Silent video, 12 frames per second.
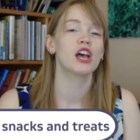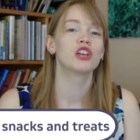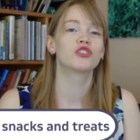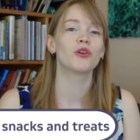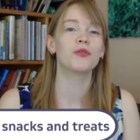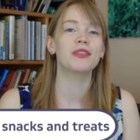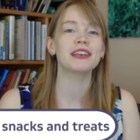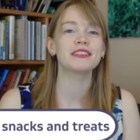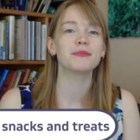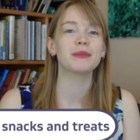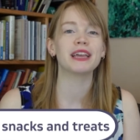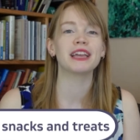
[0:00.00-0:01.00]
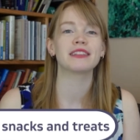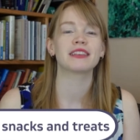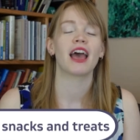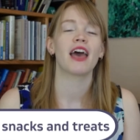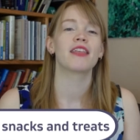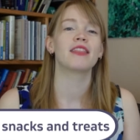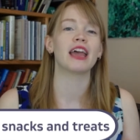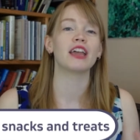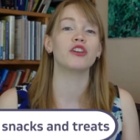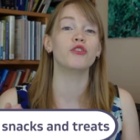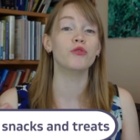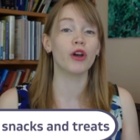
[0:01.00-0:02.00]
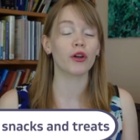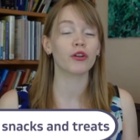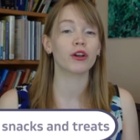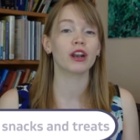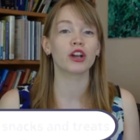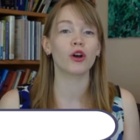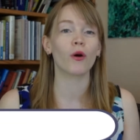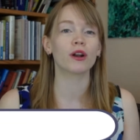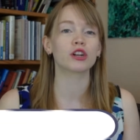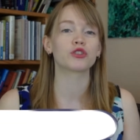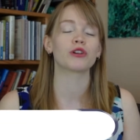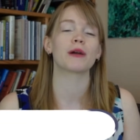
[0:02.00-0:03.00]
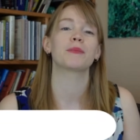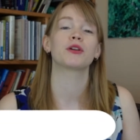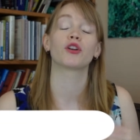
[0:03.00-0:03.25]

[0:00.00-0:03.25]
So this means that you know you're going to go on a trip,